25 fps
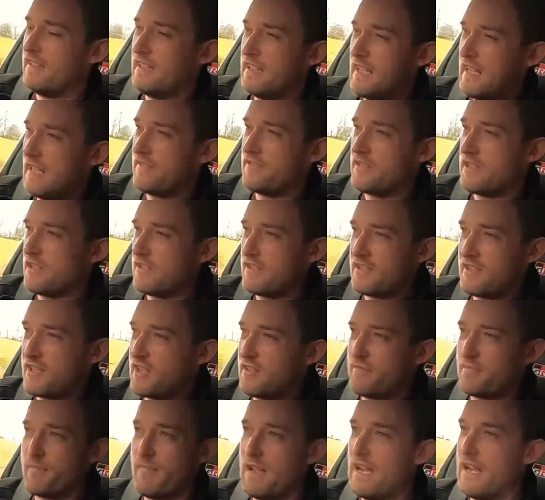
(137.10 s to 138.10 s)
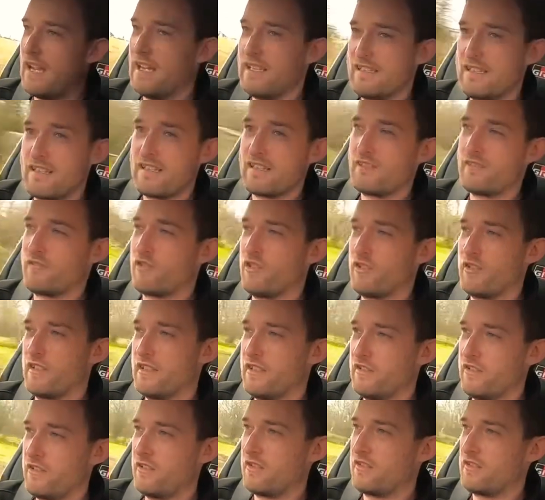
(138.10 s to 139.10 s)
I just smiled since I got
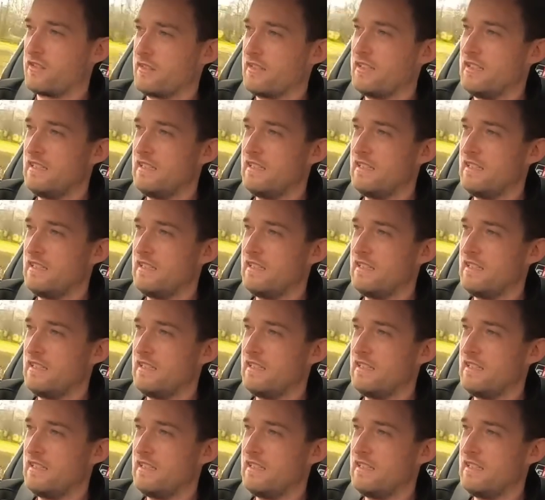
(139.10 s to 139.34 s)
into it.